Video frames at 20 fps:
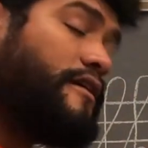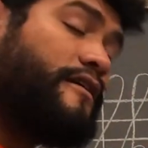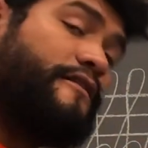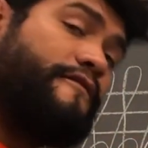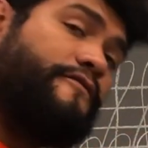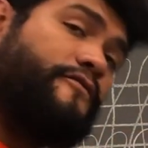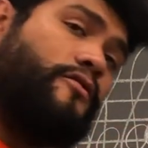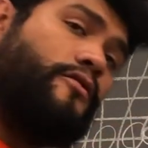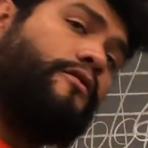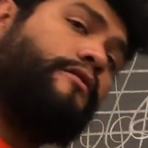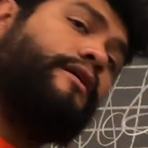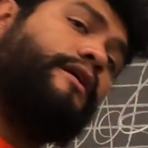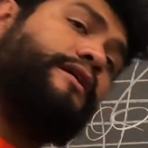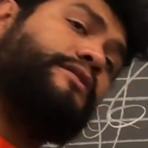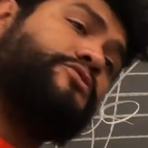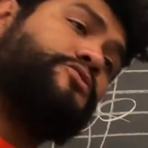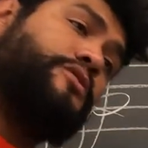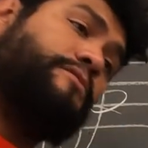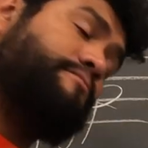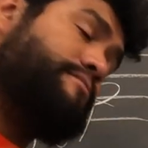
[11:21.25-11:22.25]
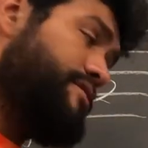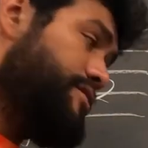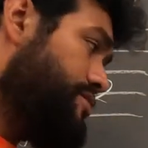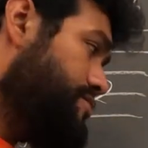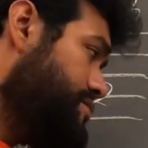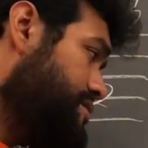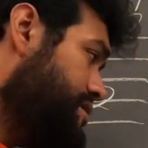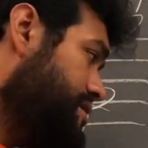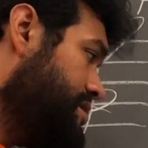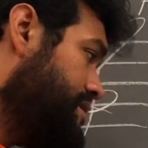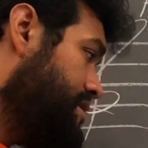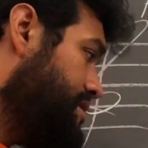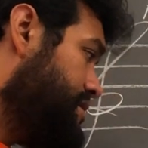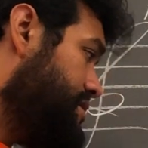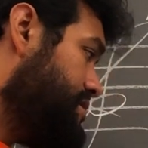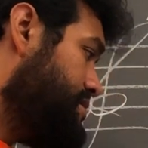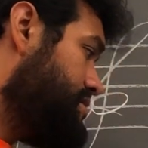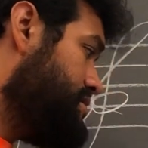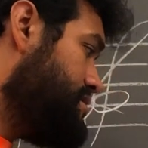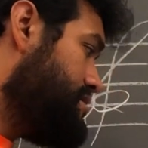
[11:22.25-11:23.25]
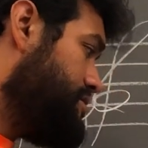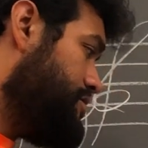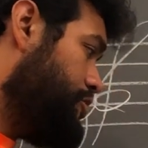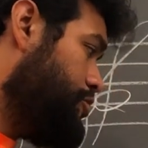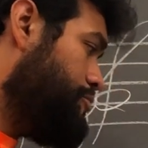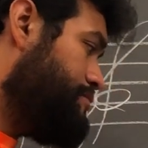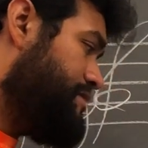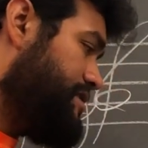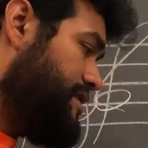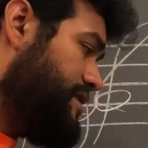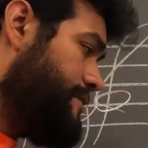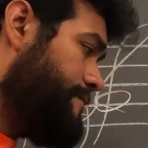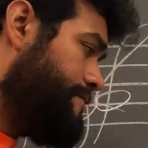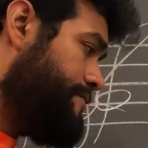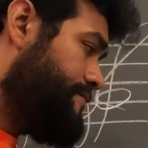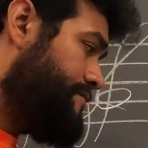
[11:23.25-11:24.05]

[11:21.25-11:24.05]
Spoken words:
If you are a trombone, tuba,